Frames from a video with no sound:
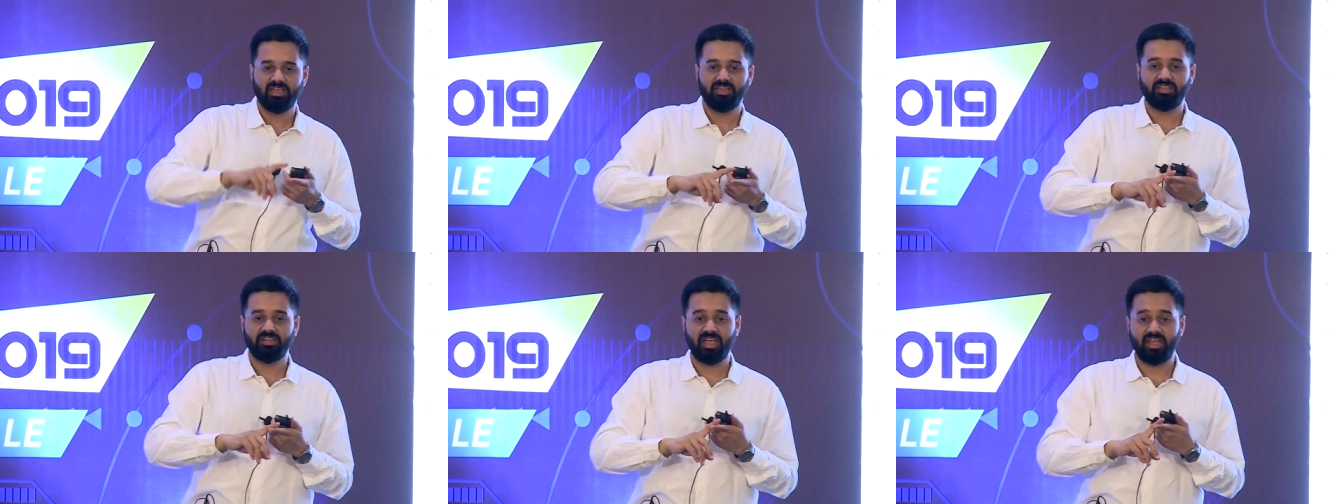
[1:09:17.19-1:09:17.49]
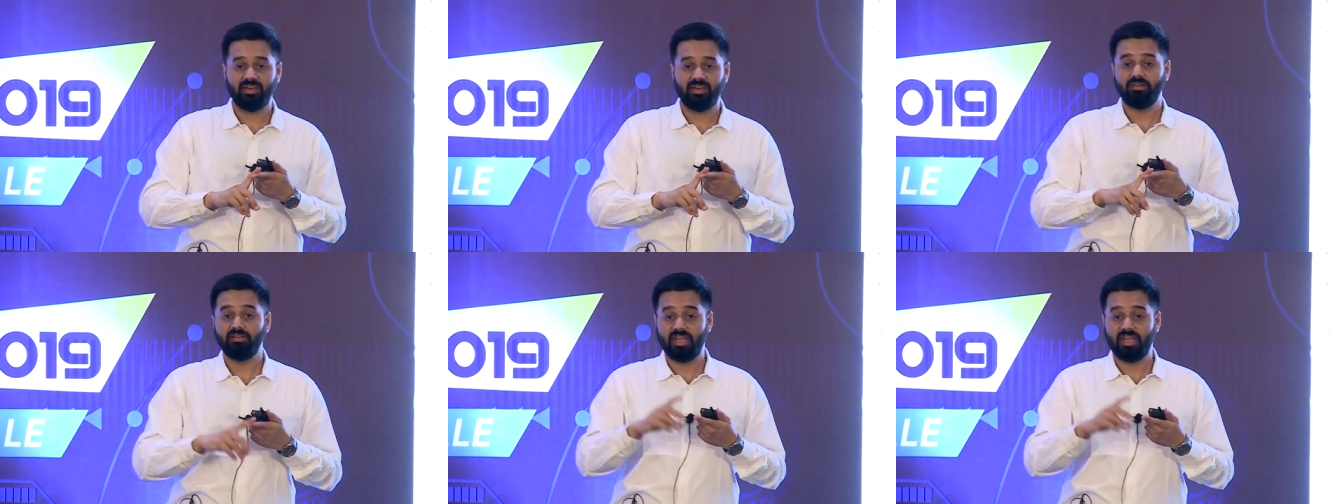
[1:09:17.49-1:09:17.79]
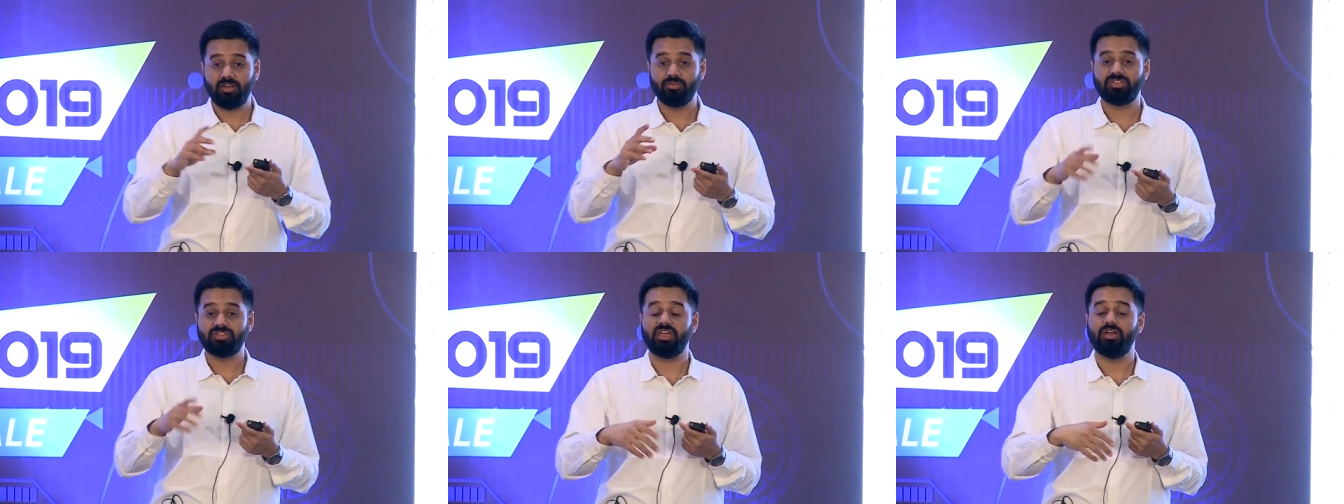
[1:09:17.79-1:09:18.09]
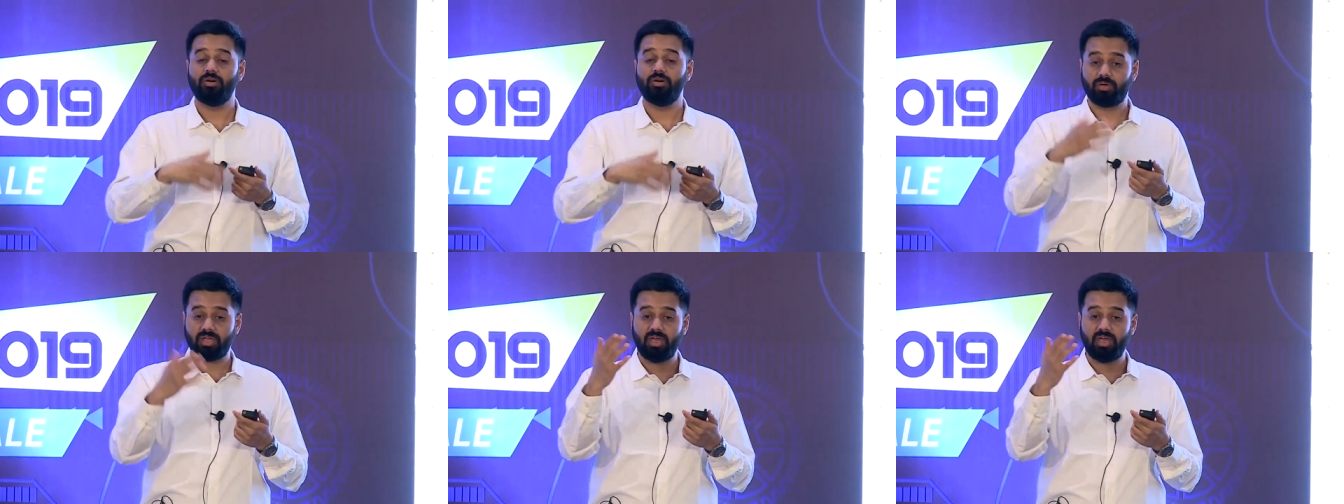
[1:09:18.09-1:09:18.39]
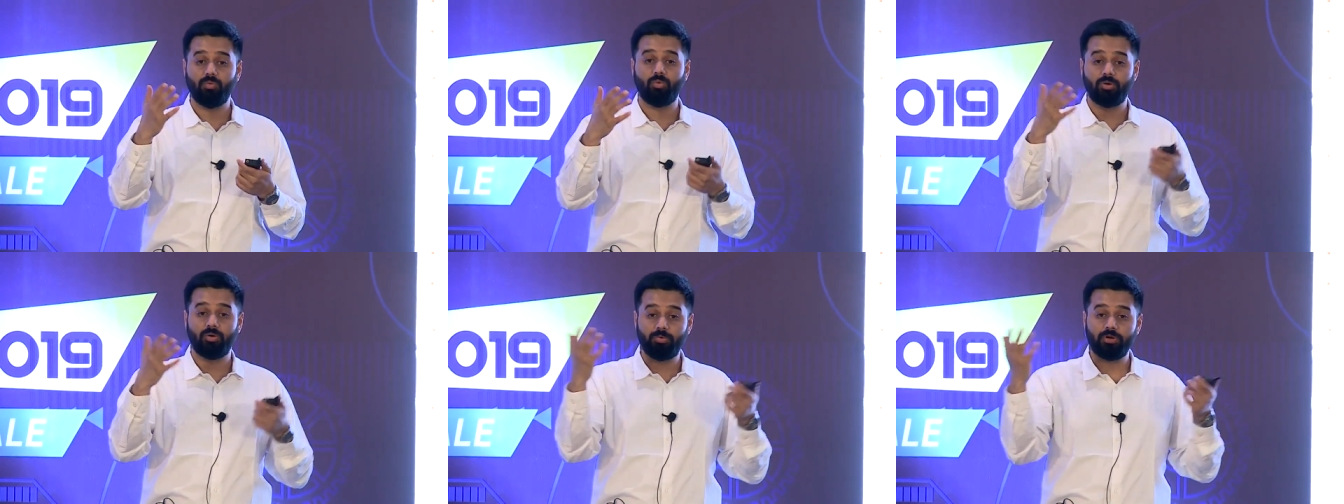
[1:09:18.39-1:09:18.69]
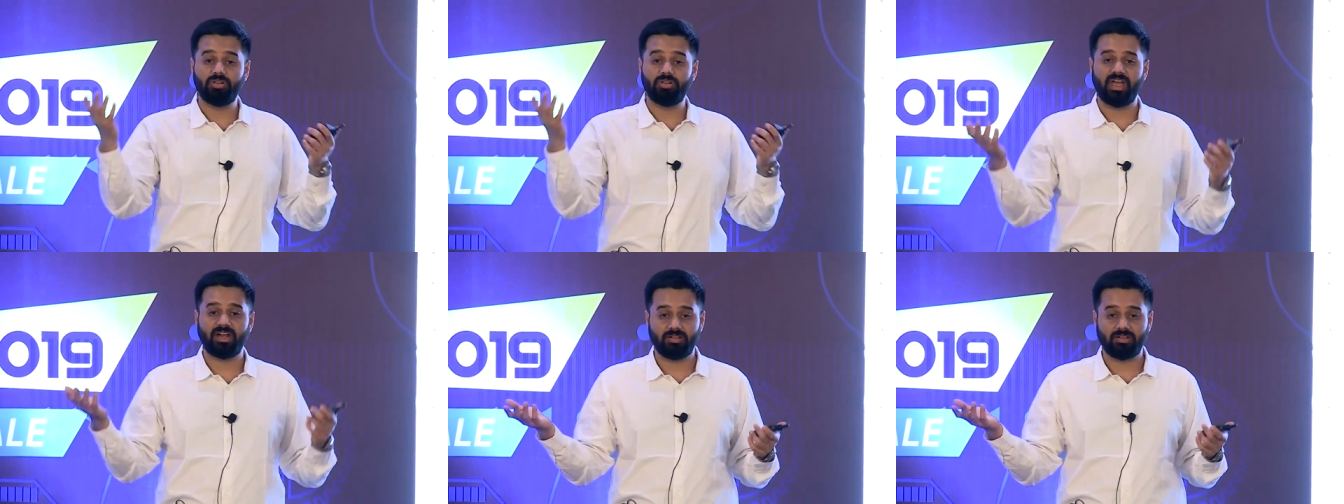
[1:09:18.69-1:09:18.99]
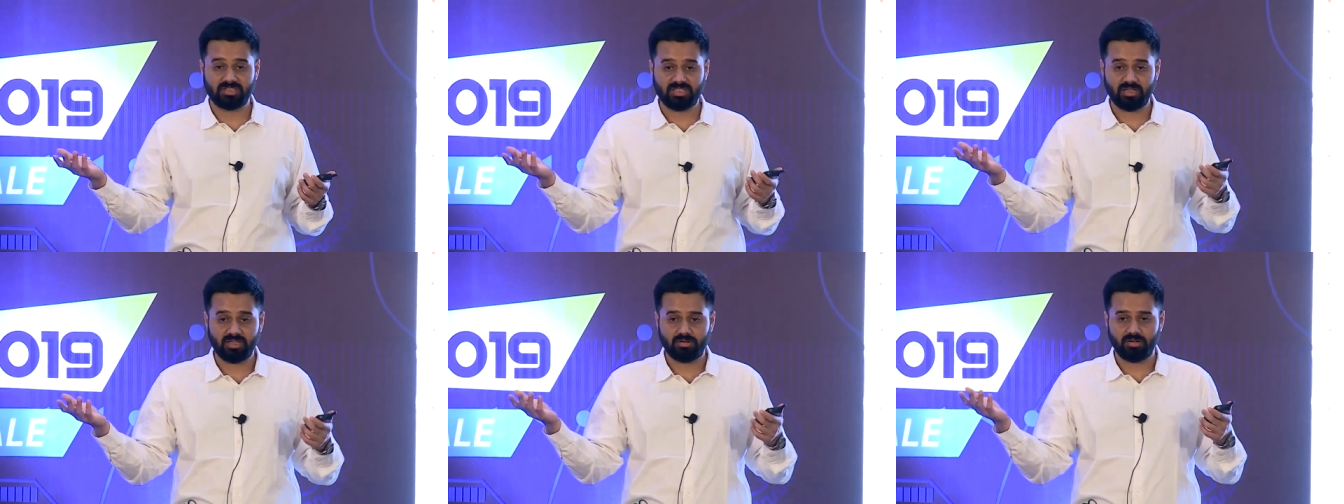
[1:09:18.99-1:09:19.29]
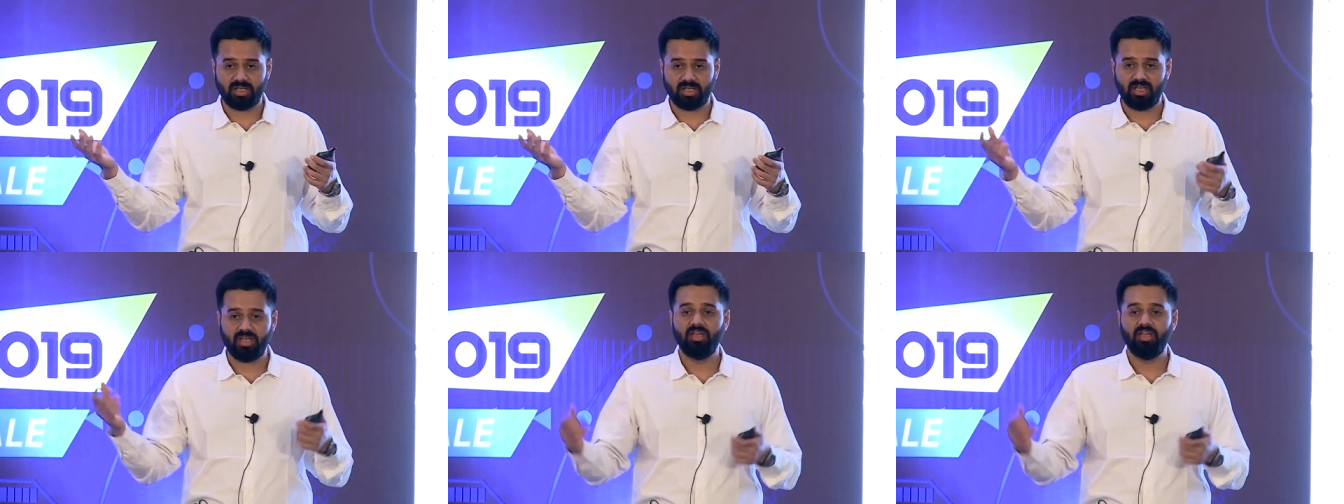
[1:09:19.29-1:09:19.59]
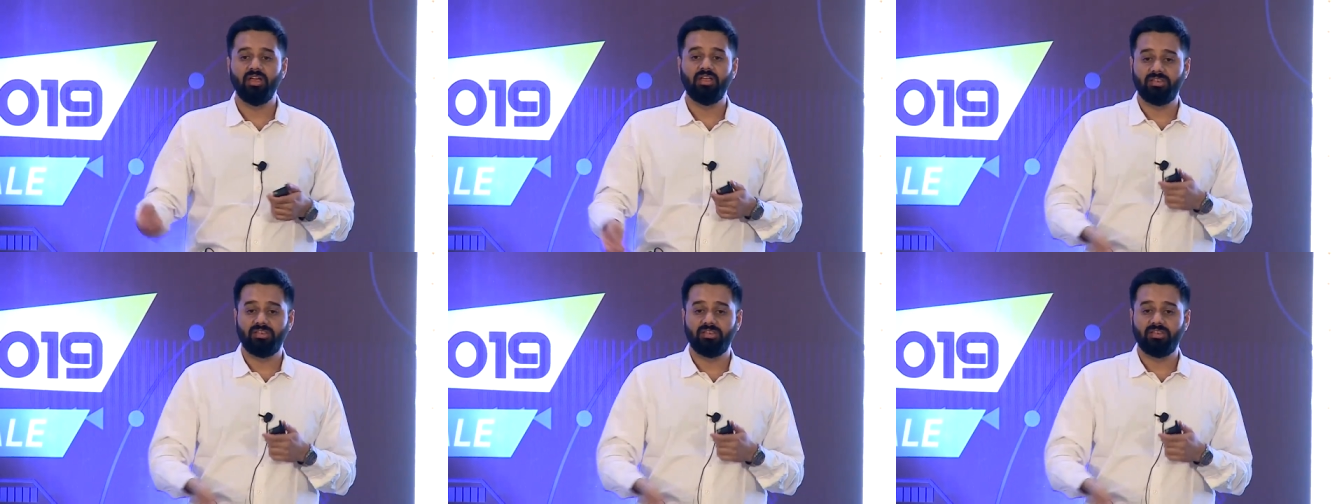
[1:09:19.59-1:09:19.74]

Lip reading: Then you say, okay, what would you like to see today?